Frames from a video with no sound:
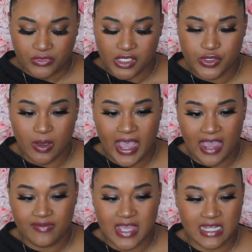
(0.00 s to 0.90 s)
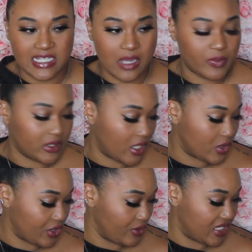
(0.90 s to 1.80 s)
You'll have that down
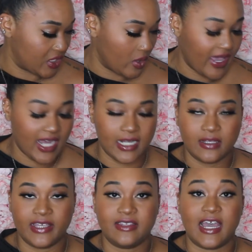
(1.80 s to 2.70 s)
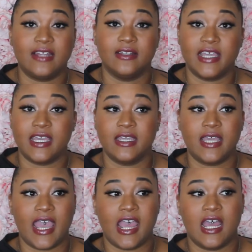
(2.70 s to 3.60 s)
below, so you just go ahead and click that
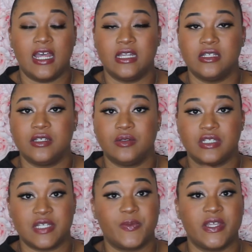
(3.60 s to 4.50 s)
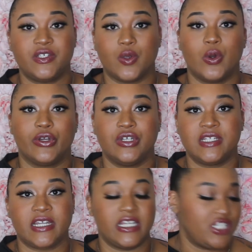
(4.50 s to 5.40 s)
link and just place your
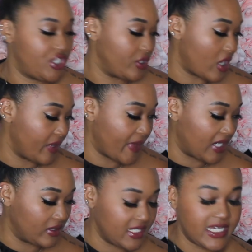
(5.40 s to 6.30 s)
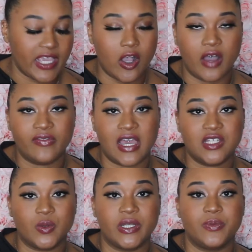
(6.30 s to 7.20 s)
orders in. It should automatically take off
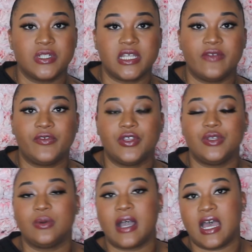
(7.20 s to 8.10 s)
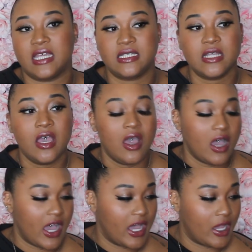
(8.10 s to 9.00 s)
that 20% for you guys.
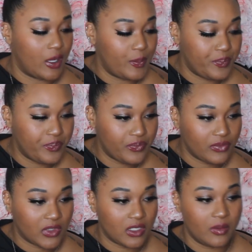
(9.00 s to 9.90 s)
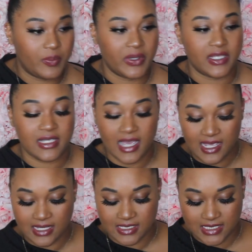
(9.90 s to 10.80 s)
But
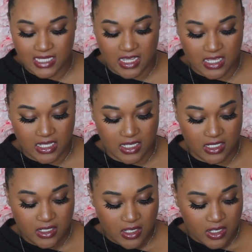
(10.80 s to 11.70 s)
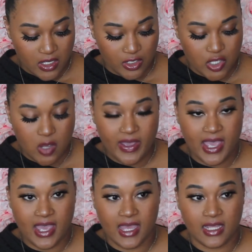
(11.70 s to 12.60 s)
yes, go
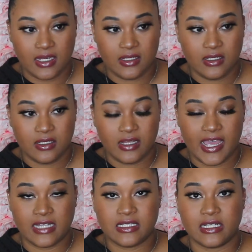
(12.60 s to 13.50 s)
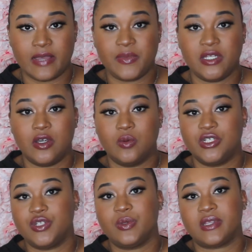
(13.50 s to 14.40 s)
ahead and let me know
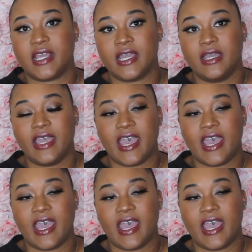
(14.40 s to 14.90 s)
what you think